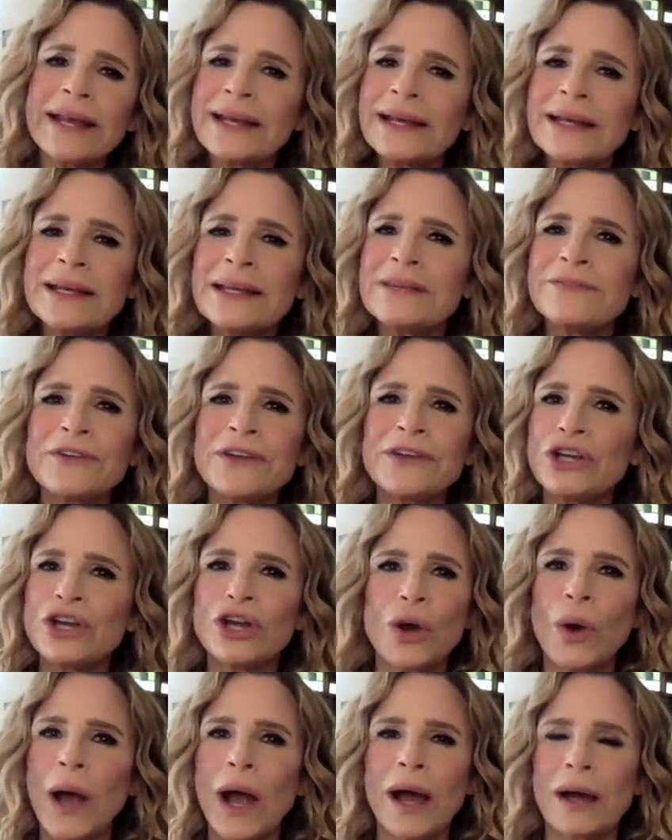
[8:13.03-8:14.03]
didn't even
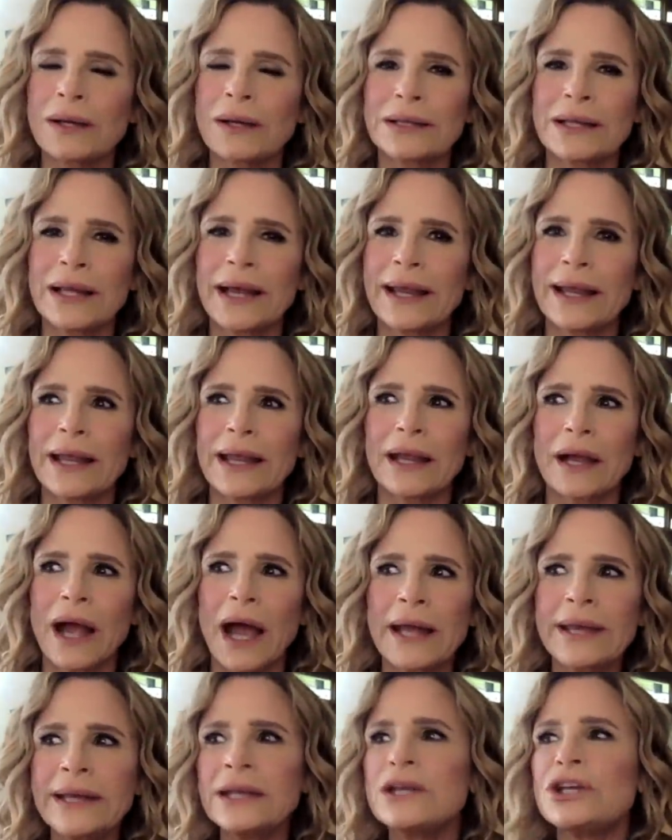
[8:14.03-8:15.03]
know how to like.
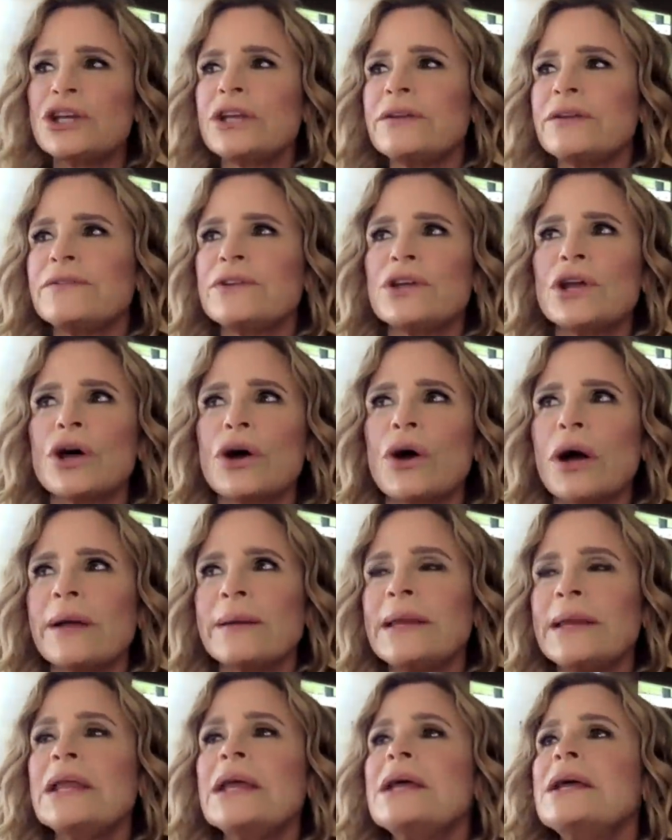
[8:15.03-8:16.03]
I didn't need know.
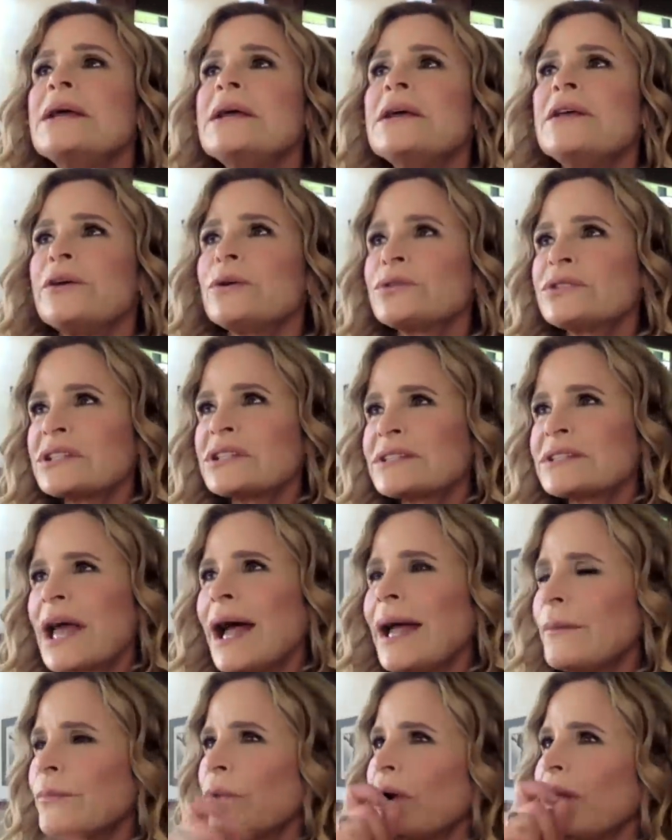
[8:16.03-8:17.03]
I there was a
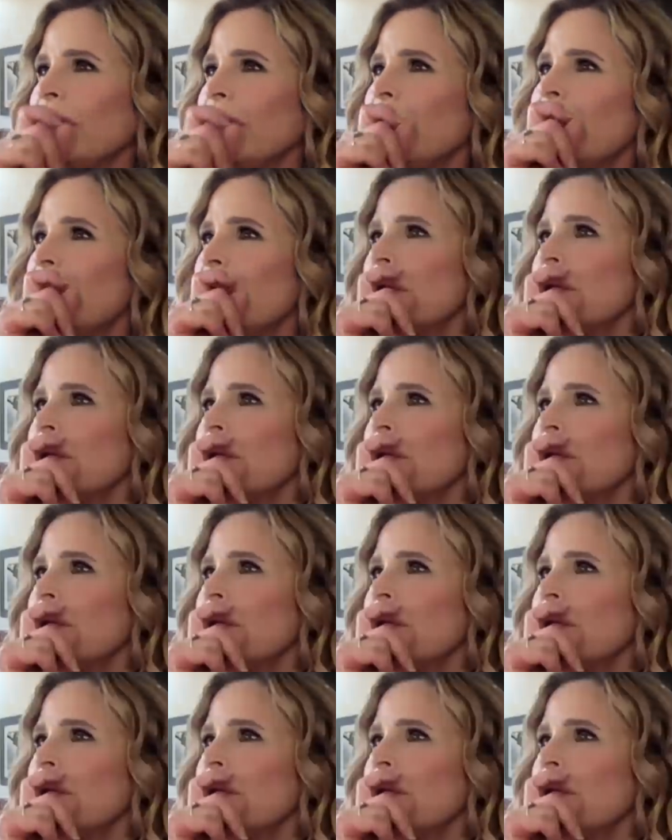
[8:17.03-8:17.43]
time when